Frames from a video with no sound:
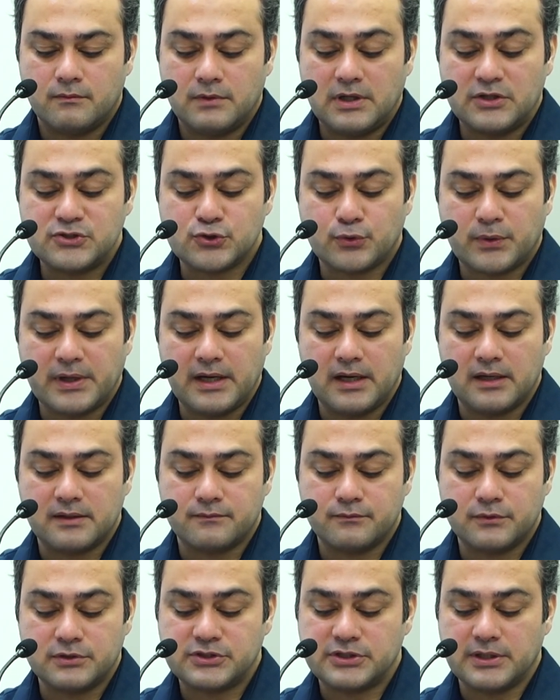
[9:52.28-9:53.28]

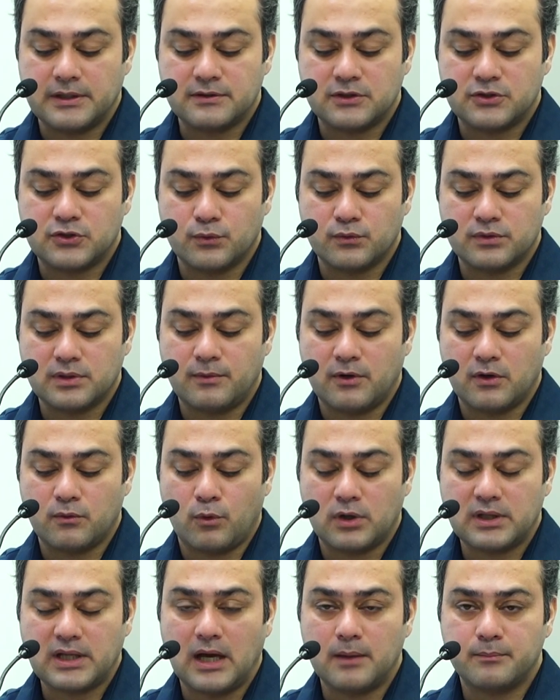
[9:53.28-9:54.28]
Educate. We share the truth about
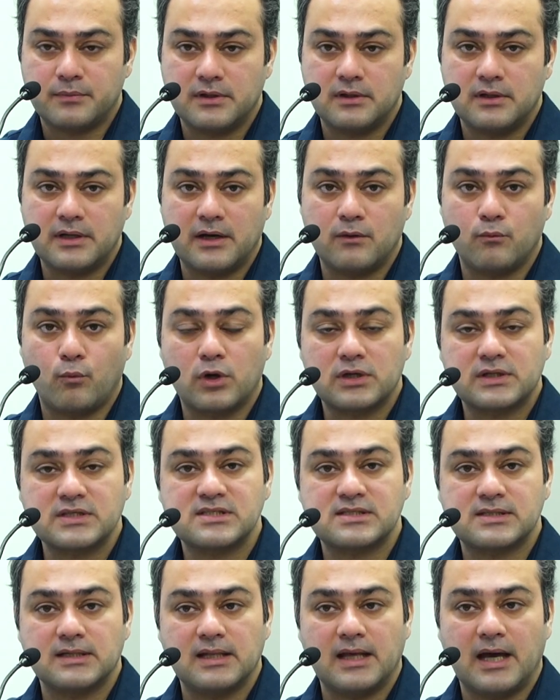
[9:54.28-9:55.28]
what happened and what is
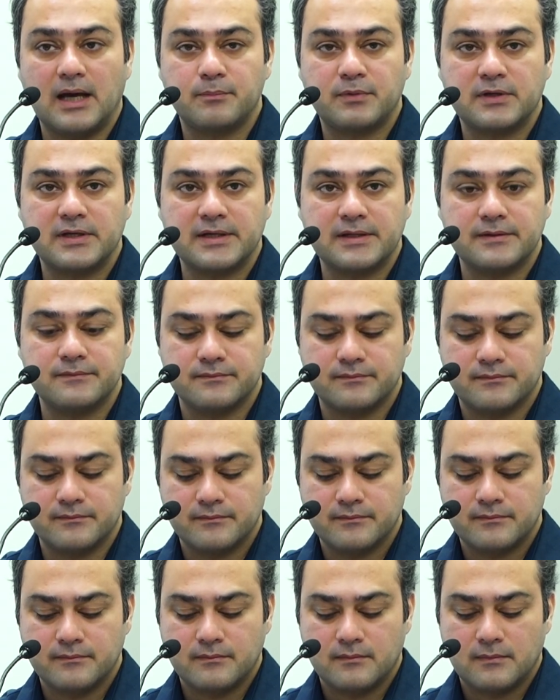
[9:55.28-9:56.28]
still happening.
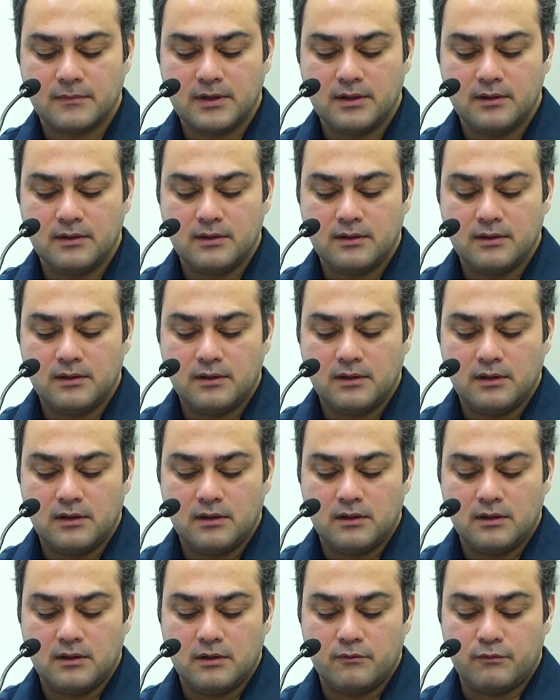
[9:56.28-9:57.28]

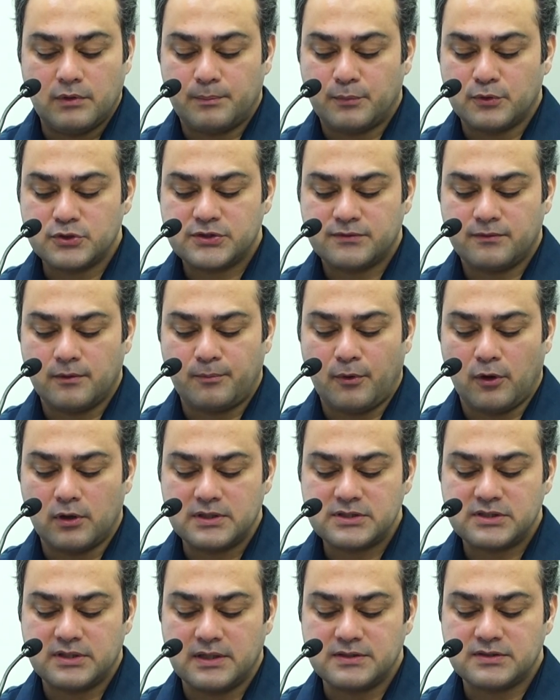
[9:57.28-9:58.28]
We push for
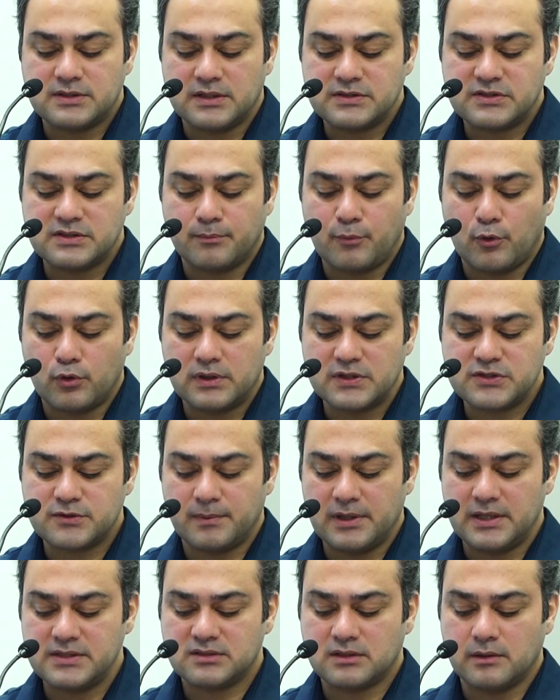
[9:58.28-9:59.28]
policies that support
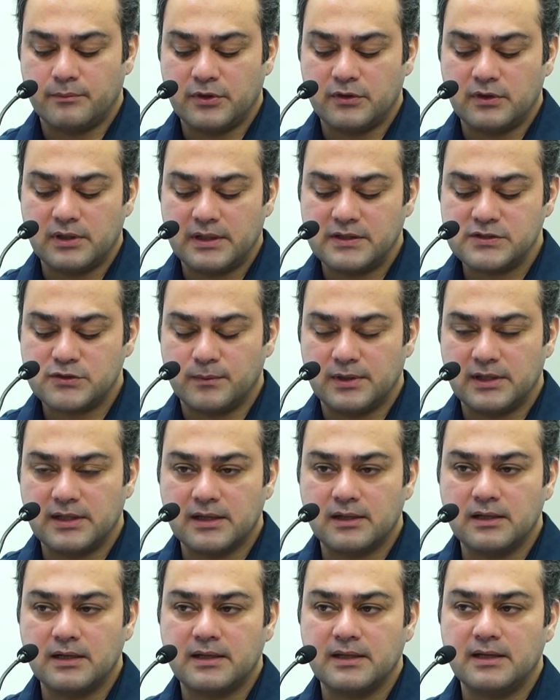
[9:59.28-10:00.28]
displaced communities with
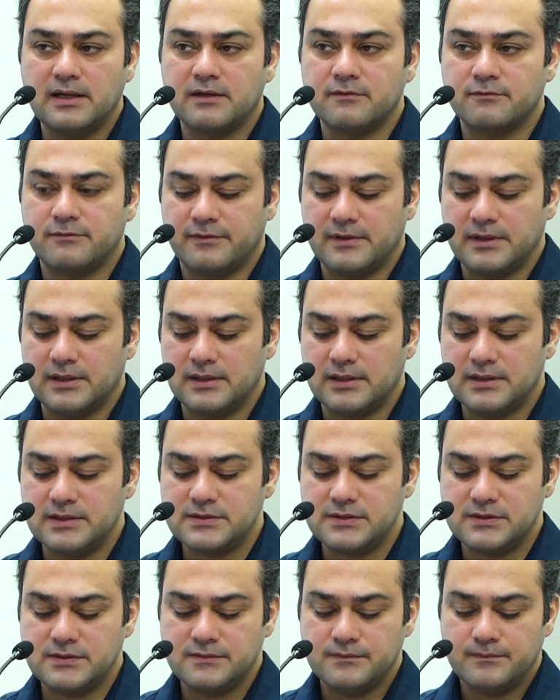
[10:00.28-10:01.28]
dignity and
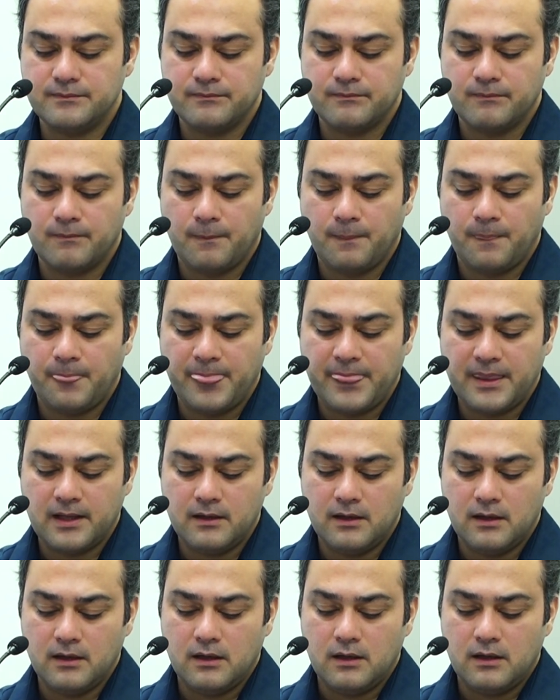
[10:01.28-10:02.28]
fairness,
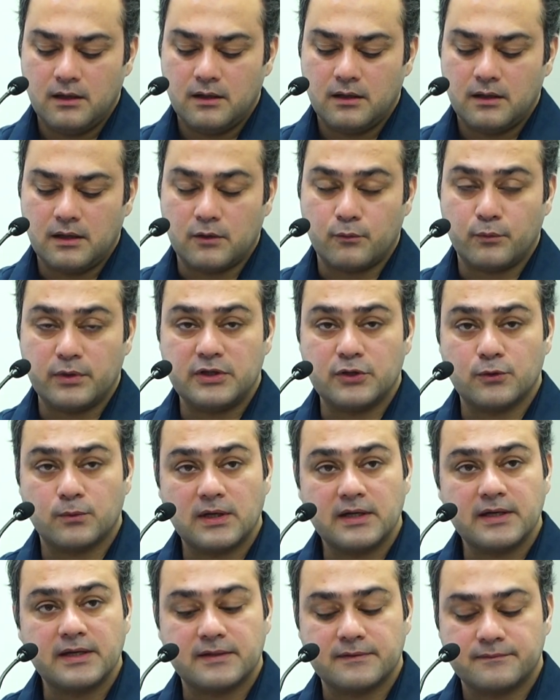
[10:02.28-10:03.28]
and we
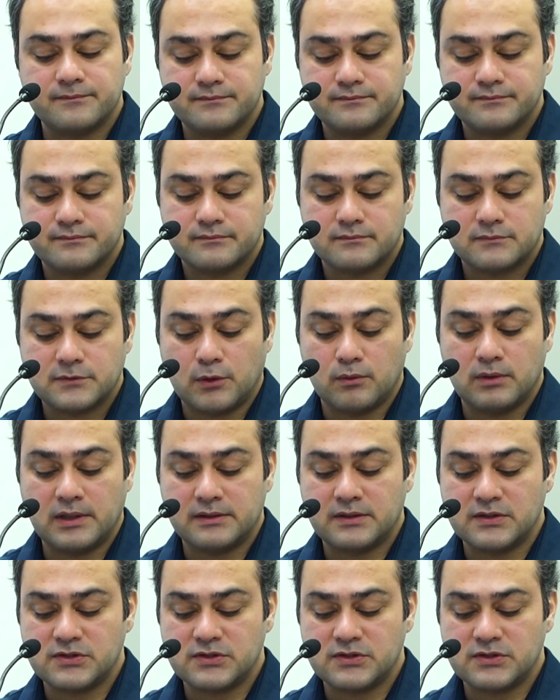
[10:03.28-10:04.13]
unite. Now, let